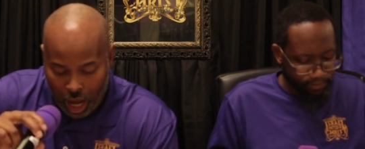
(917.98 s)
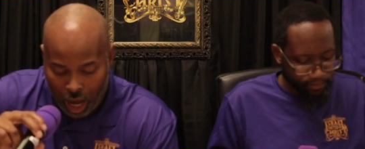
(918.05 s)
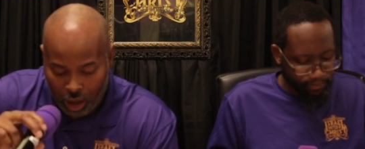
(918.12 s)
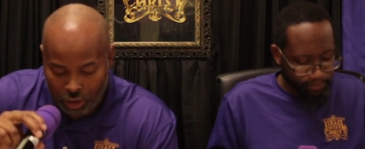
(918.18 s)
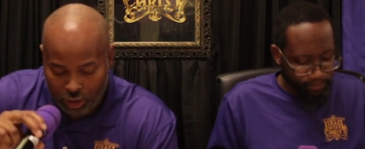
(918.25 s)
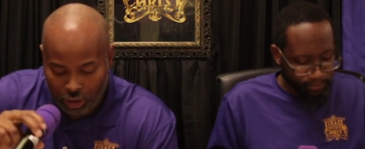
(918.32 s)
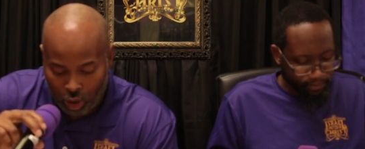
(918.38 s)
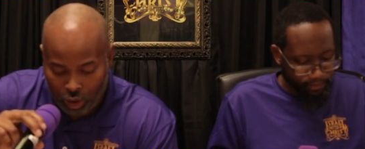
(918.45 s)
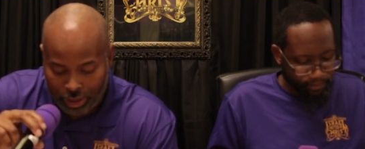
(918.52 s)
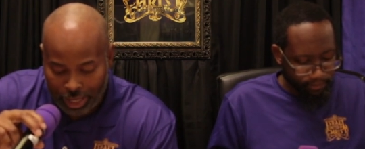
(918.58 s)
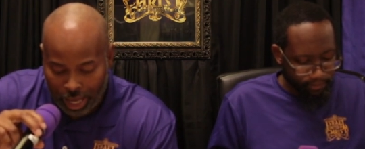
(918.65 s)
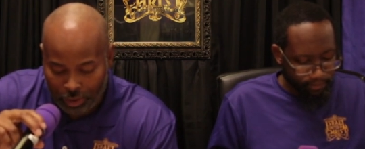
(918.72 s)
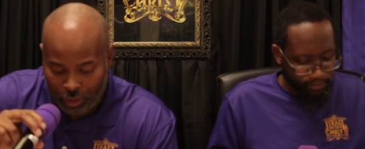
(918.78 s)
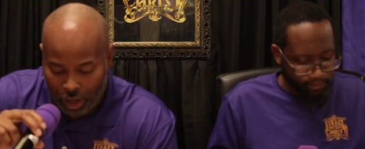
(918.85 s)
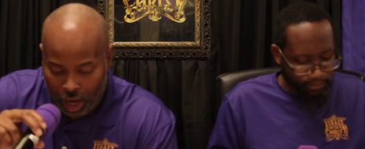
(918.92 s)
Speaker 1: also
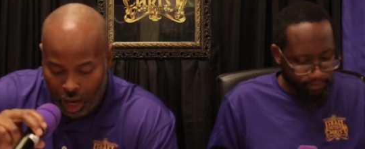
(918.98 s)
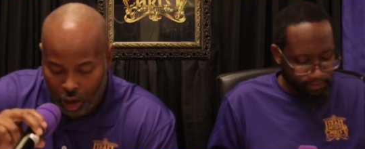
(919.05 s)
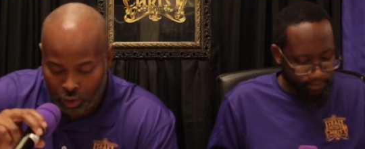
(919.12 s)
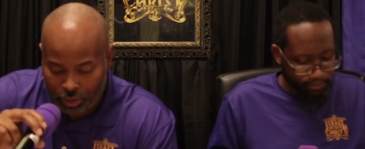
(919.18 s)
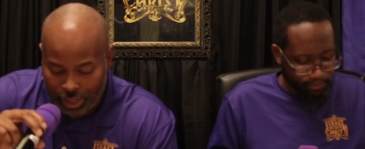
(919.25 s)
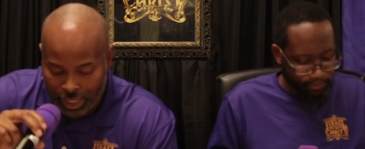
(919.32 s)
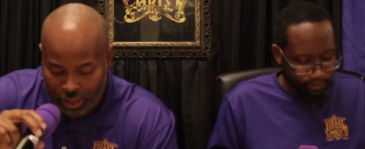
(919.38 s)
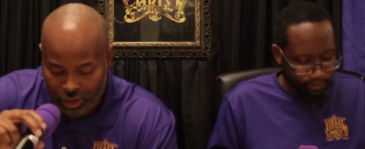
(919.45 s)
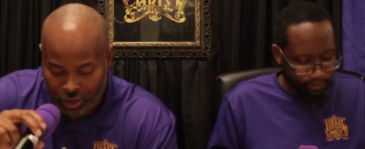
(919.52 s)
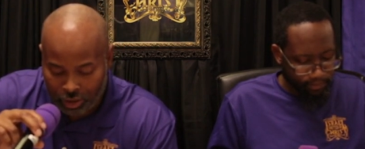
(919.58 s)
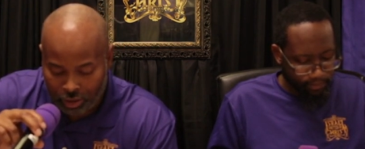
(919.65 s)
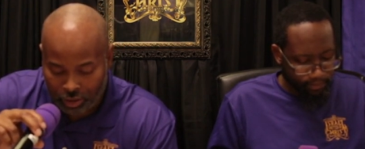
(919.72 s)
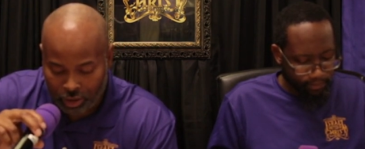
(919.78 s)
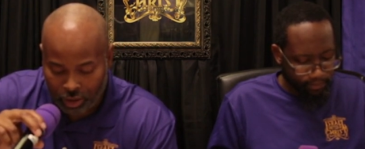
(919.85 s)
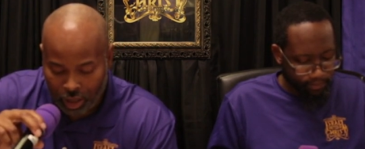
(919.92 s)
gather all
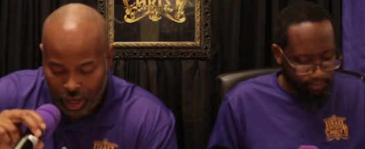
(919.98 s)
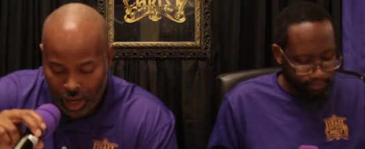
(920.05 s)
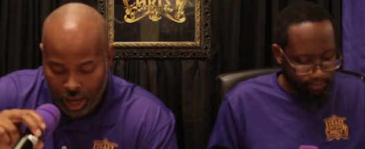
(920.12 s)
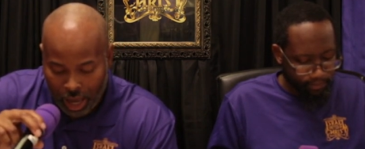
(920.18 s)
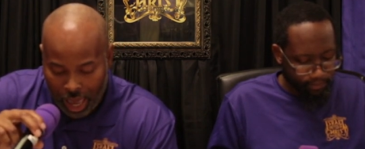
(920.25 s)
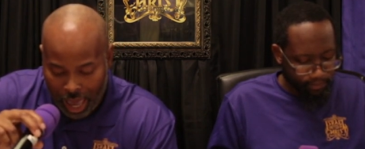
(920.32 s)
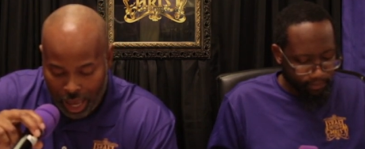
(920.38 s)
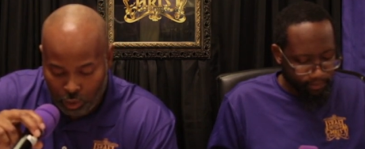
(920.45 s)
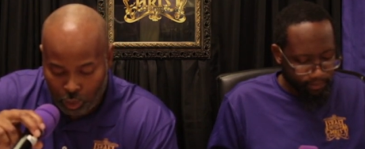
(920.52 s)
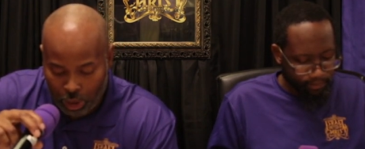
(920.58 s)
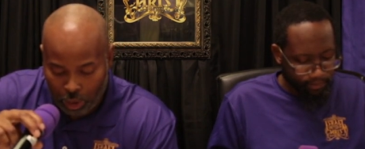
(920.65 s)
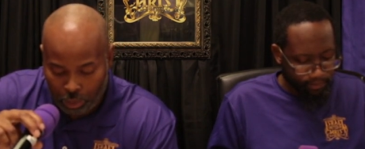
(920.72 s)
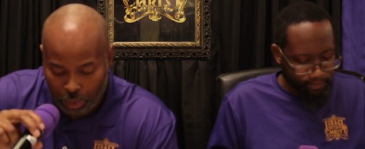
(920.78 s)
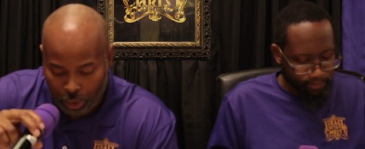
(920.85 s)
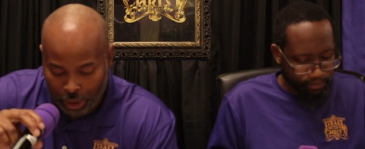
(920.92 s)
nations and
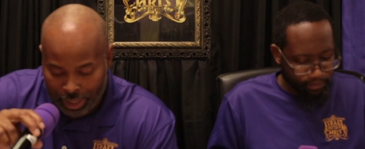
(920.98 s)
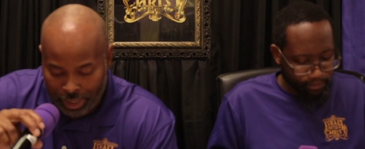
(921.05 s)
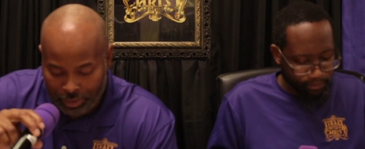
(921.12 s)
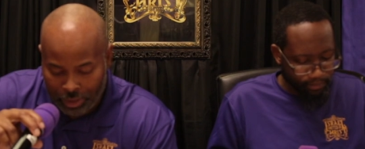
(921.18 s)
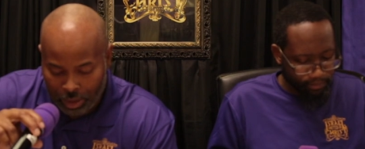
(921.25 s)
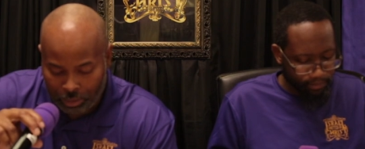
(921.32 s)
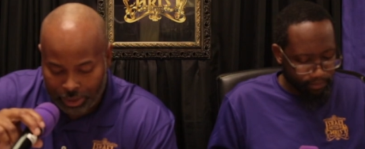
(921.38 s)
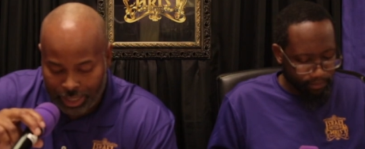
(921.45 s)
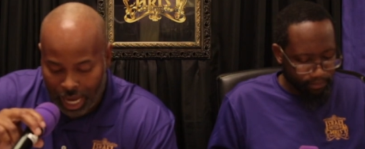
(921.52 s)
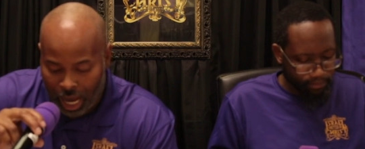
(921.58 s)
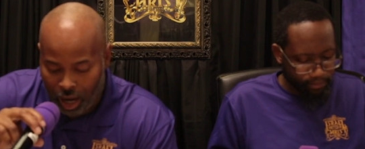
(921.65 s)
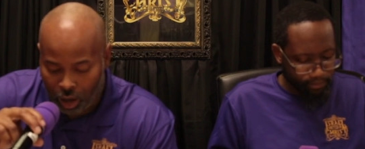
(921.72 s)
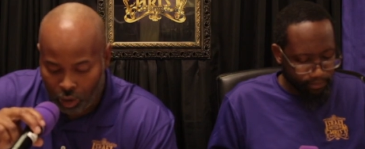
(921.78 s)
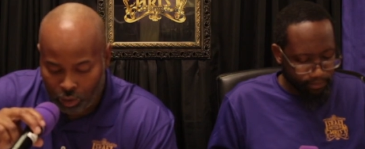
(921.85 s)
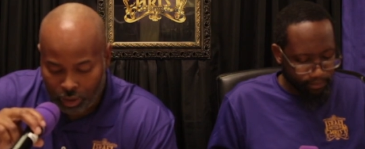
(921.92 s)
will bring them
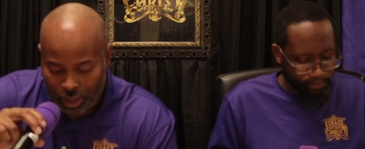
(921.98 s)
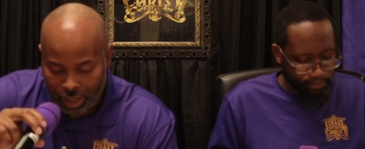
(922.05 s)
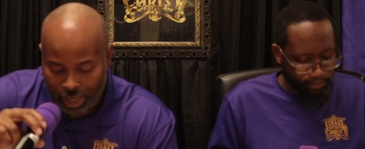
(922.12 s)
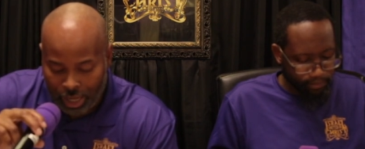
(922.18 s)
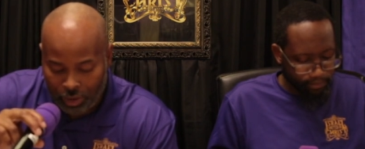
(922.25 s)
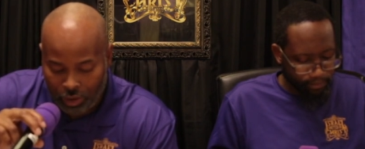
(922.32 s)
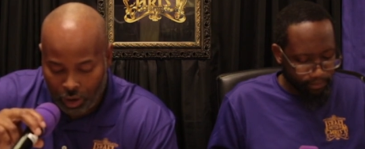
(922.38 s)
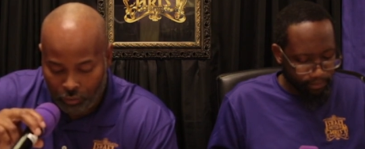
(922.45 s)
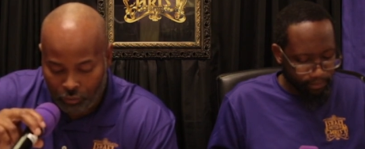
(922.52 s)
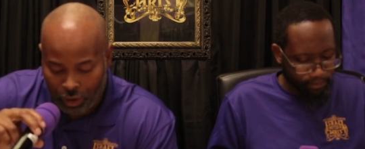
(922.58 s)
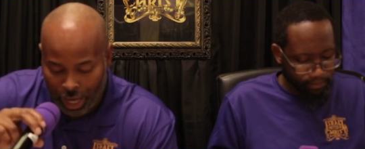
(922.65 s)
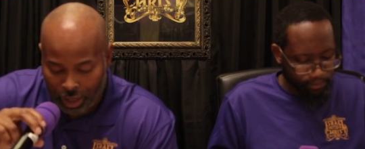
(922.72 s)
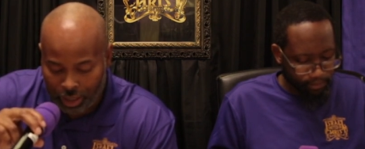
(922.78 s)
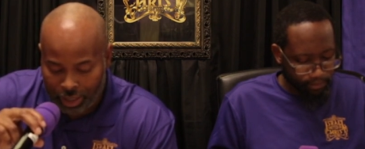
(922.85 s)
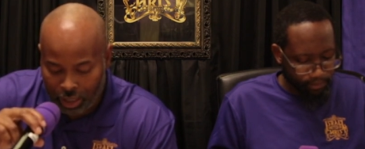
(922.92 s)
down in the
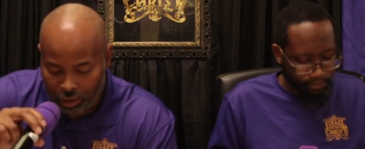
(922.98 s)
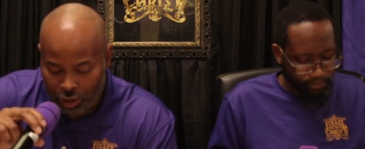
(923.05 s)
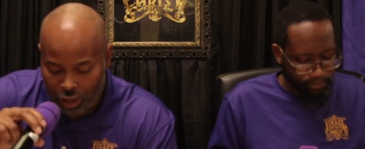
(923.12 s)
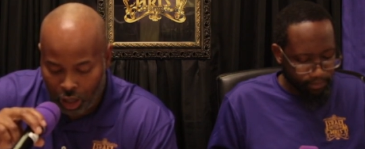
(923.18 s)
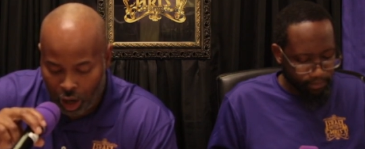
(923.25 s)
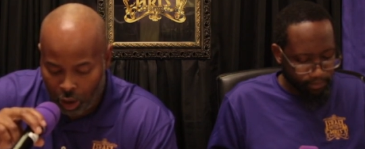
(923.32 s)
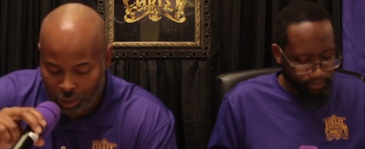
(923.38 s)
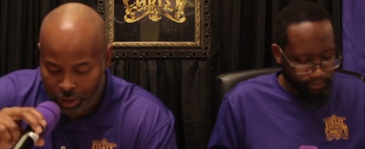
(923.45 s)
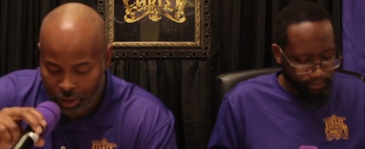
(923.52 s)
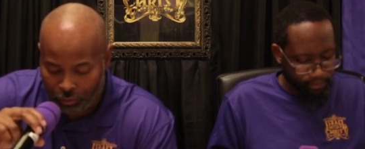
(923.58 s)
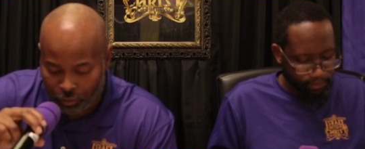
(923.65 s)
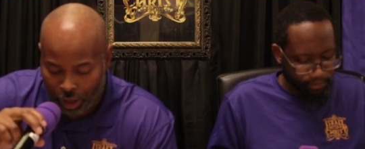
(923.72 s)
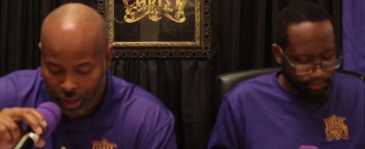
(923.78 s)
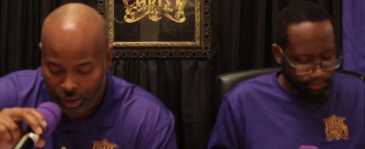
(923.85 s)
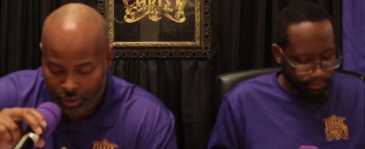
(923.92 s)
valley of
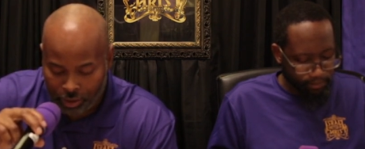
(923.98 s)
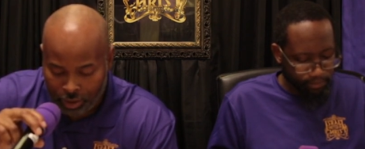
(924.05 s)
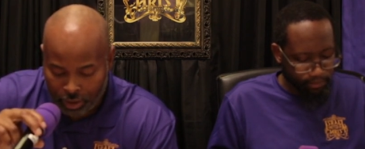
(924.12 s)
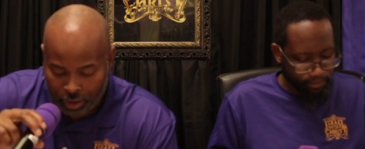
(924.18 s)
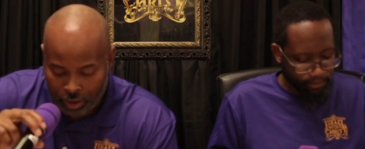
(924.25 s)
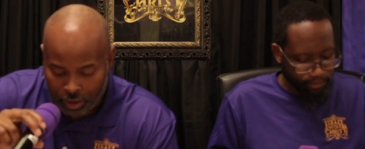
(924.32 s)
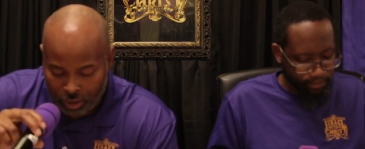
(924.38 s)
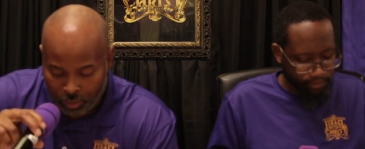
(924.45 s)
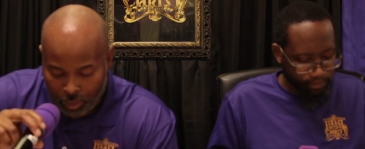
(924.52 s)
Jehoshaphat mm-hmm.